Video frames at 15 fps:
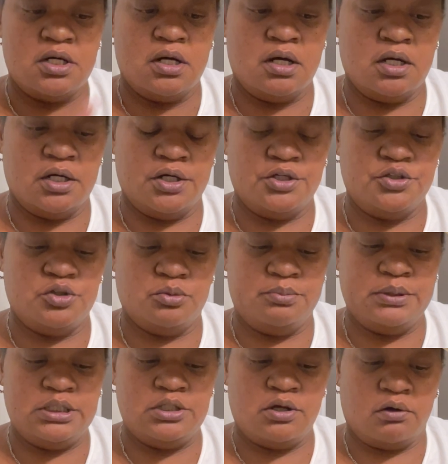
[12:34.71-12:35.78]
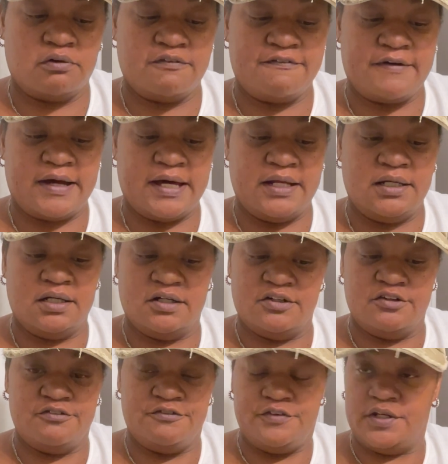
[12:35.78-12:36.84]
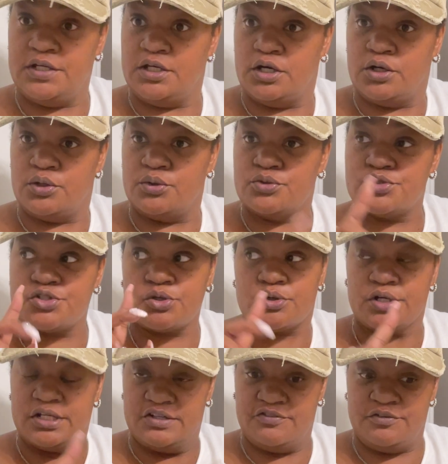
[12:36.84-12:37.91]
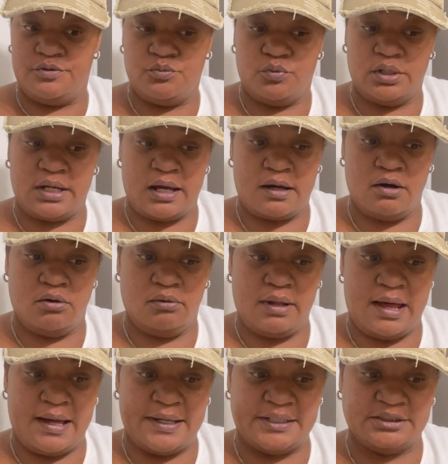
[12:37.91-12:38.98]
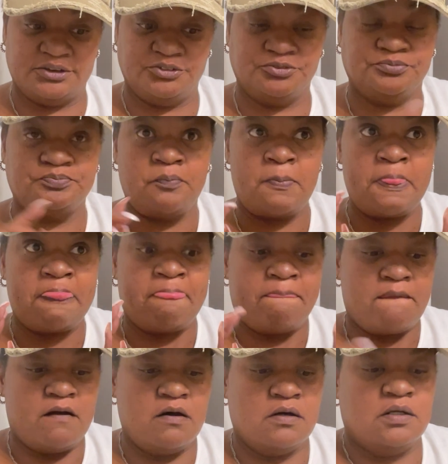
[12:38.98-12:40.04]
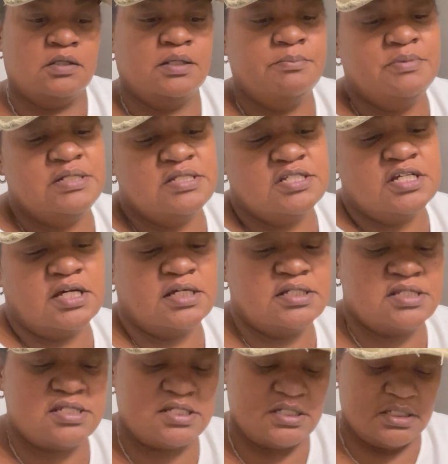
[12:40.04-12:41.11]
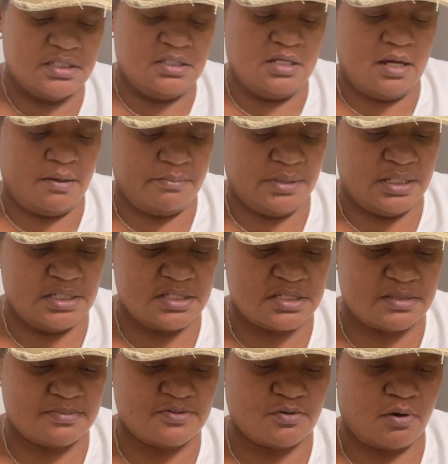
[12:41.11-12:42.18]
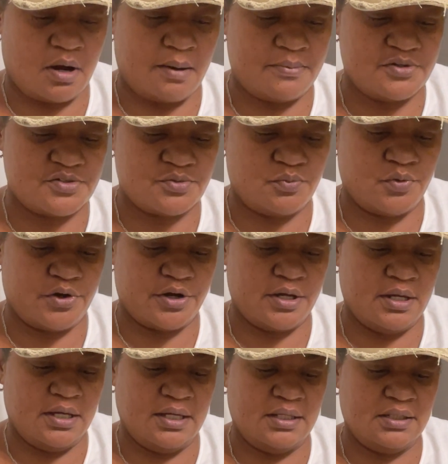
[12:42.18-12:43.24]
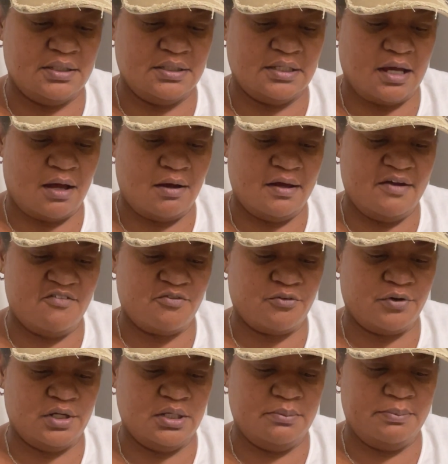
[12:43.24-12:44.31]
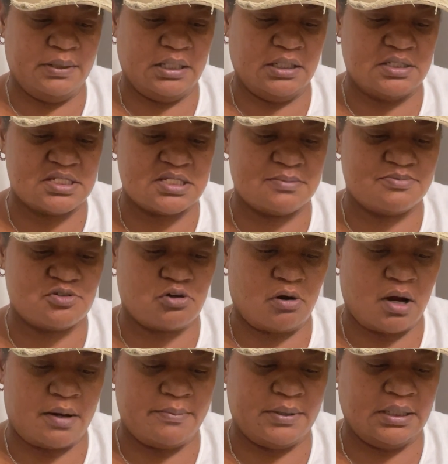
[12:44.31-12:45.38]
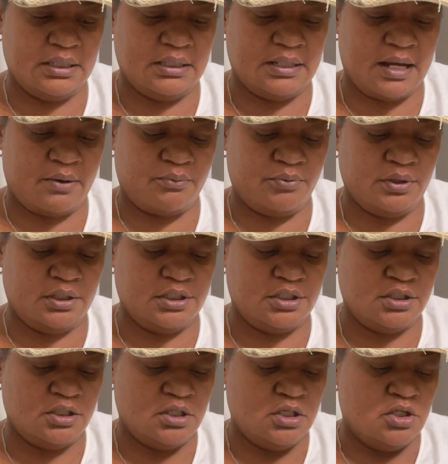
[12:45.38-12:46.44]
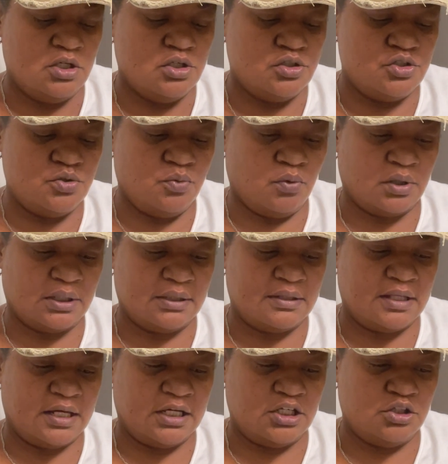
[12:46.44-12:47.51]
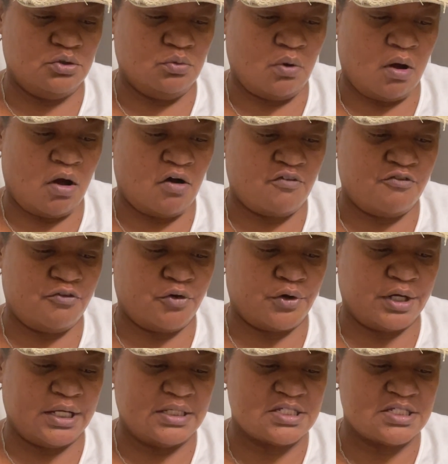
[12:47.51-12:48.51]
You'll be notified of videos or even when I go live. Let me check and see how many subscribers we're at. Y'all have really been subscribing, and I really do want to thank you all for that.